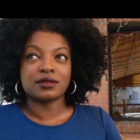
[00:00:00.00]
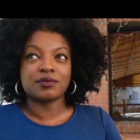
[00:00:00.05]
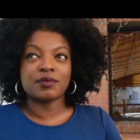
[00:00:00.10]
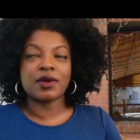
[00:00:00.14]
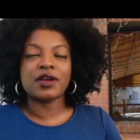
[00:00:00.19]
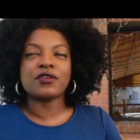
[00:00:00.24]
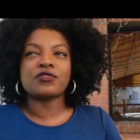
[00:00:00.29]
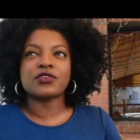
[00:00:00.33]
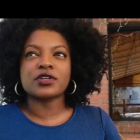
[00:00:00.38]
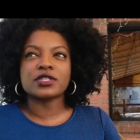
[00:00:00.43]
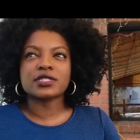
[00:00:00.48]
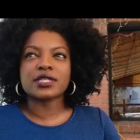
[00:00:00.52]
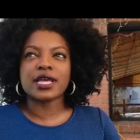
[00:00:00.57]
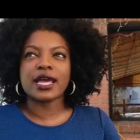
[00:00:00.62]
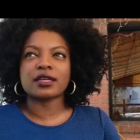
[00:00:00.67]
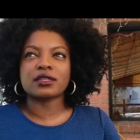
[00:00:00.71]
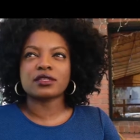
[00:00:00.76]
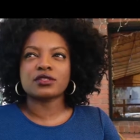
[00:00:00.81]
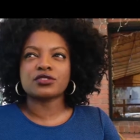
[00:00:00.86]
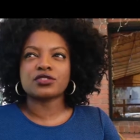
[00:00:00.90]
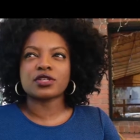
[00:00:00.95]
my first
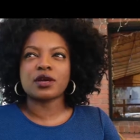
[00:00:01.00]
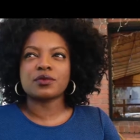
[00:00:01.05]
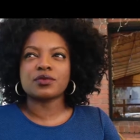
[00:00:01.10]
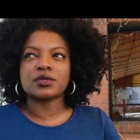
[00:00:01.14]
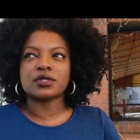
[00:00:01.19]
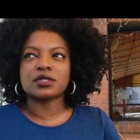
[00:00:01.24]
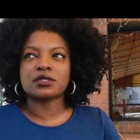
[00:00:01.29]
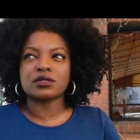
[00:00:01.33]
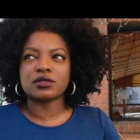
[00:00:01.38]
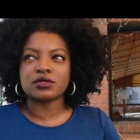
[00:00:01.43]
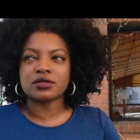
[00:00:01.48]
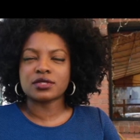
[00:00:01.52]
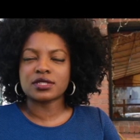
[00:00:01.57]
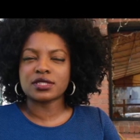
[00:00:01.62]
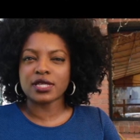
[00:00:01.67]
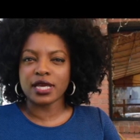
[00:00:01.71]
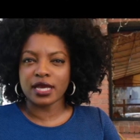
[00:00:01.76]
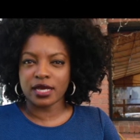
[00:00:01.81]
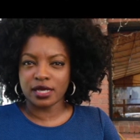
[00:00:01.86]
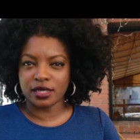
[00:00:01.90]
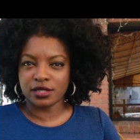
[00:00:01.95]
acting job was still
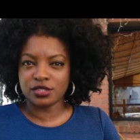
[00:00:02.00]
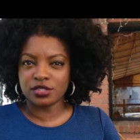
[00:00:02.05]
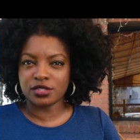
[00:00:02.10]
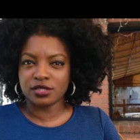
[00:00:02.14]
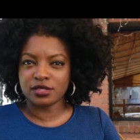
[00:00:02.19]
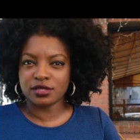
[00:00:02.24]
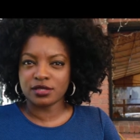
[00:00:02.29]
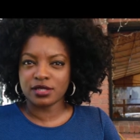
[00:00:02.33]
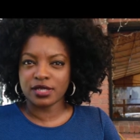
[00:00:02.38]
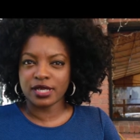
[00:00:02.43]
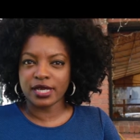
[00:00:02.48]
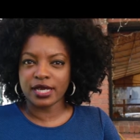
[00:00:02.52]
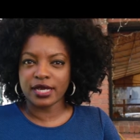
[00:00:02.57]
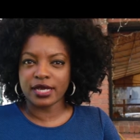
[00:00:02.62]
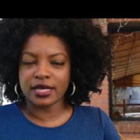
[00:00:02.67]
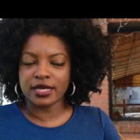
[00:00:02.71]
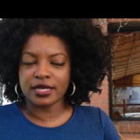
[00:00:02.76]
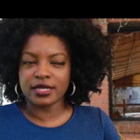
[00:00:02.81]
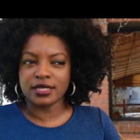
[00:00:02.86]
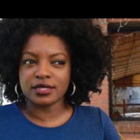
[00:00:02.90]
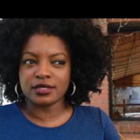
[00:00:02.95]
stage,
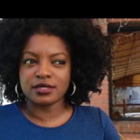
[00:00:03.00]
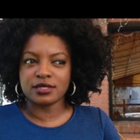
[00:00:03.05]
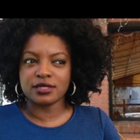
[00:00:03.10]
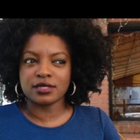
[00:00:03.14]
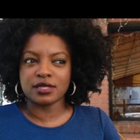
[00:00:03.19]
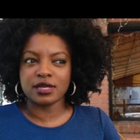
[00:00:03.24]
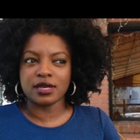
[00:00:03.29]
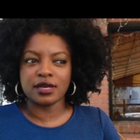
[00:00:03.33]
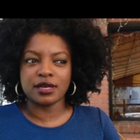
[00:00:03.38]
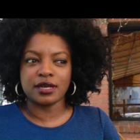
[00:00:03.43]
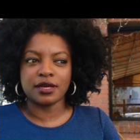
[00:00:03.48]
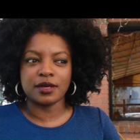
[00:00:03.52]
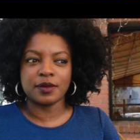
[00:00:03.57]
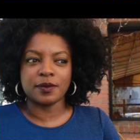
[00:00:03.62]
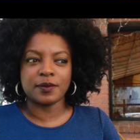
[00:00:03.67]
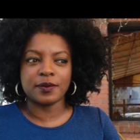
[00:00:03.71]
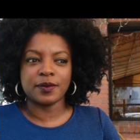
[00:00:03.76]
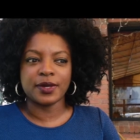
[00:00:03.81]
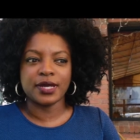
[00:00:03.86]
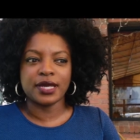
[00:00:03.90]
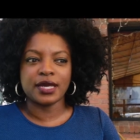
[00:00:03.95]
and
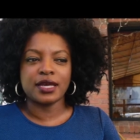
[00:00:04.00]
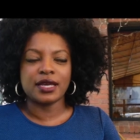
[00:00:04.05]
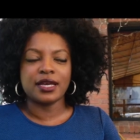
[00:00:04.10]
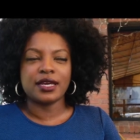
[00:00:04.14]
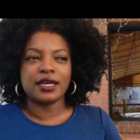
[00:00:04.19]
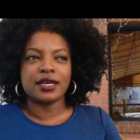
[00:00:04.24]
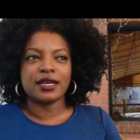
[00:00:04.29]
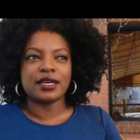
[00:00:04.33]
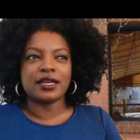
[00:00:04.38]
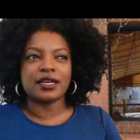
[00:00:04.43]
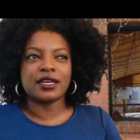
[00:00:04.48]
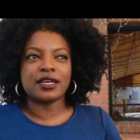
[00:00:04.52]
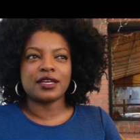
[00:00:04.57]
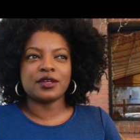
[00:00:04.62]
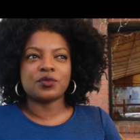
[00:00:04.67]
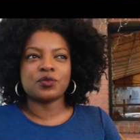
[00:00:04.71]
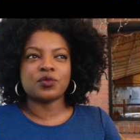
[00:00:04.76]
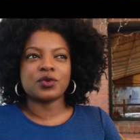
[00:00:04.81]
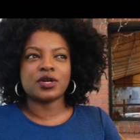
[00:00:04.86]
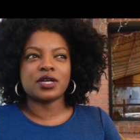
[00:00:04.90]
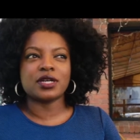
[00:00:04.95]

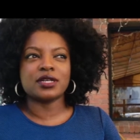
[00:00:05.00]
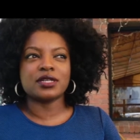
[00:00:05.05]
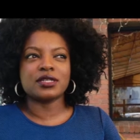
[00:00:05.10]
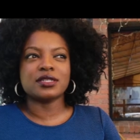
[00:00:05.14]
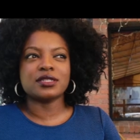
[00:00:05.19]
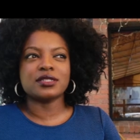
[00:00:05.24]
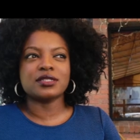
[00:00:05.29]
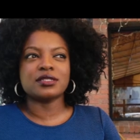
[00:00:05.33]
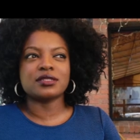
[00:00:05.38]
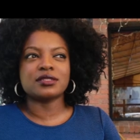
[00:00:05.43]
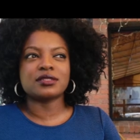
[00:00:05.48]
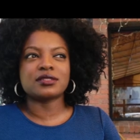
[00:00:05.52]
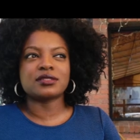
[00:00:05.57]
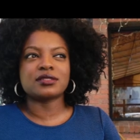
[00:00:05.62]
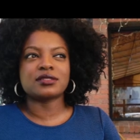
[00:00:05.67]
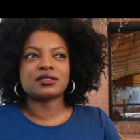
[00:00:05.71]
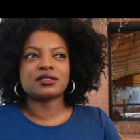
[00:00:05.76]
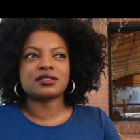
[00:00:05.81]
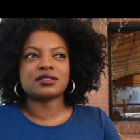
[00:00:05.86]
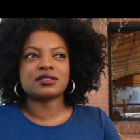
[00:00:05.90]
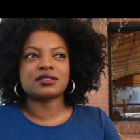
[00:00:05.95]
it
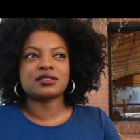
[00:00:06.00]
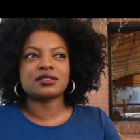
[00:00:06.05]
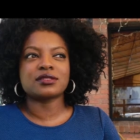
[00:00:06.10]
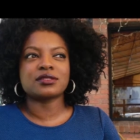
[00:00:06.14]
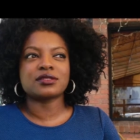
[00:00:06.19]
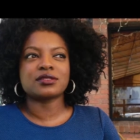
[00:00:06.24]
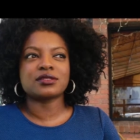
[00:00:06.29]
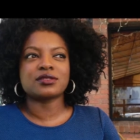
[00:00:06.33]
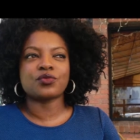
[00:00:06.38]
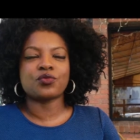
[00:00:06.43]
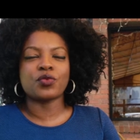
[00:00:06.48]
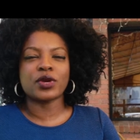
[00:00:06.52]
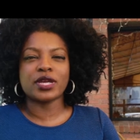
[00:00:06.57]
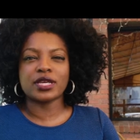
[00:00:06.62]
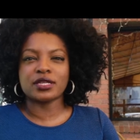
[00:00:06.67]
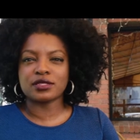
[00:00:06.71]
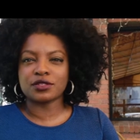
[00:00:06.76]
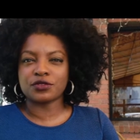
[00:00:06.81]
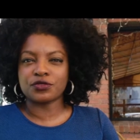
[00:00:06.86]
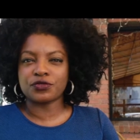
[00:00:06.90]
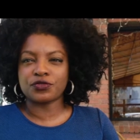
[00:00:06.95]
was
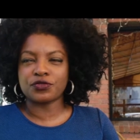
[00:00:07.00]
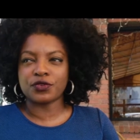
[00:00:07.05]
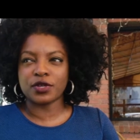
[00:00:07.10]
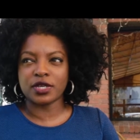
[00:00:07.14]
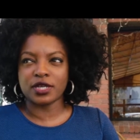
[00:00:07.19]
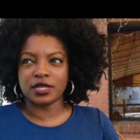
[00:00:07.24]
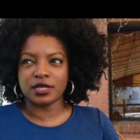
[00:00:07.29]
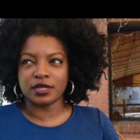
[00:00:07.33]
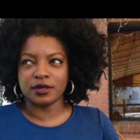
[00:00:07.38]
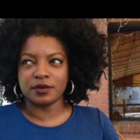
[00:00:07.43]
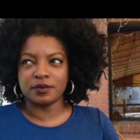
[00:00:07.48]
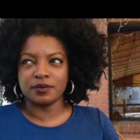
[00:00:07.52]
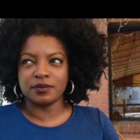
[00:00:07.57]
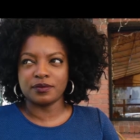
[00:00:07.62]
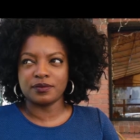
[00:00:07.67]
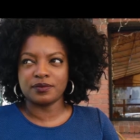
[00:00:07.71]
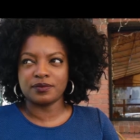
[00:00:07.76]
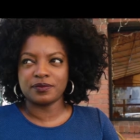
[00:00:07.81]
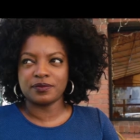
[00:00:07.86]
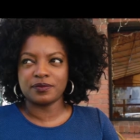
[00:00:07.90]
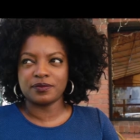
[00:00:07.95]
Wings of
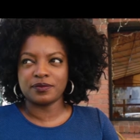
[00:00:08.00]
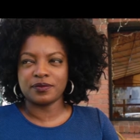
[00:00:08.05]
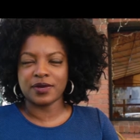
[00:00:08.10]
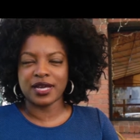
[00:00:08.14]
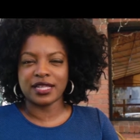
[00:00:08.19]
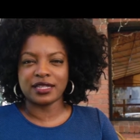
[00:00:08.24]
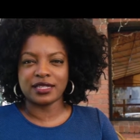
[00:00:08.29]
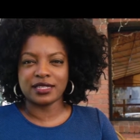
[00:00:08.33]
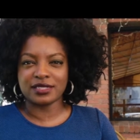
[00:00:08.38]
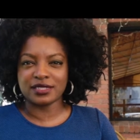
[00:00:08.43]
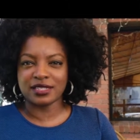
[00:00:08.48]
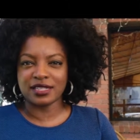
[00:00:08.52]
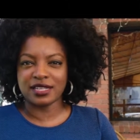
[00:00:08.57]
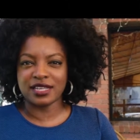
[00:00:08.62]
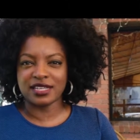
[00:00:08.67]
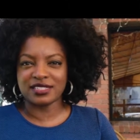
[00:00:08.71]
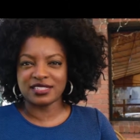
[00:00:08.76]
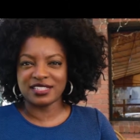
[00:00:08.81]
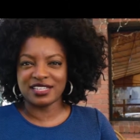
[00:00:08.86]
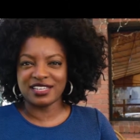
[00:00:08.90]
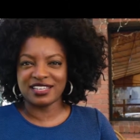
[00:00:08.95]
Freedom by Lisa
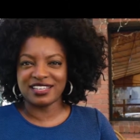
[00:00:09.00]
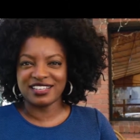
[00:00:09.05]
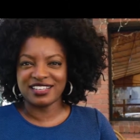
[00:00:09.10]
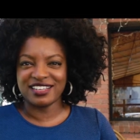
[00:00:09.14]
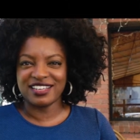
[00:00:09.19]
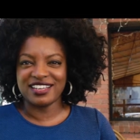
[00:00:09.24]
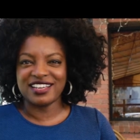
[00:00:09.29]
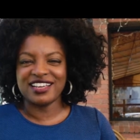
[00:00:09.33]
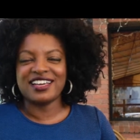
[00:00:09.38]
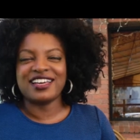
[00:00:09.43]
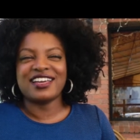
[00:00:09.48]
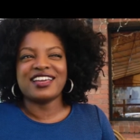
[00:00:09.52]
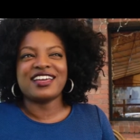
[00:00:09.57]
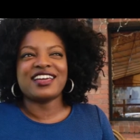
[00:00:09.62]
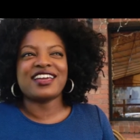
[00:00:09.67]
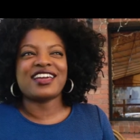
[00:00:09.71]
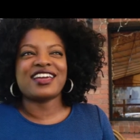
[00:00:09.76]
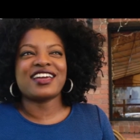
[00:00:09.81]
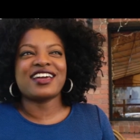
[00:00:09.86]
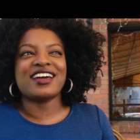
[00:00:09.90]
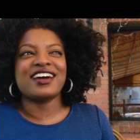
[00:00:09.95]
Lacey.
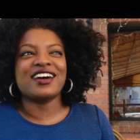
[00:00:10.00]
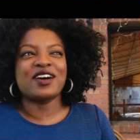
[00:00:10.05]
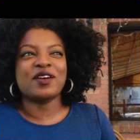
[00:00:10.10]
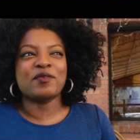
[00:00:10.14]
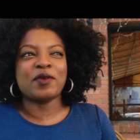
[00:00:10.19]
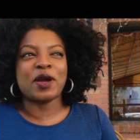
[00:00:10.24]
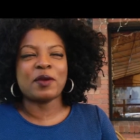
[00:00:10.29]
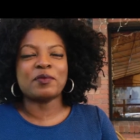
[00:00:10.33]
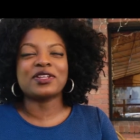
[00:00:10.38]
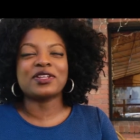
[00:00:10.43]
I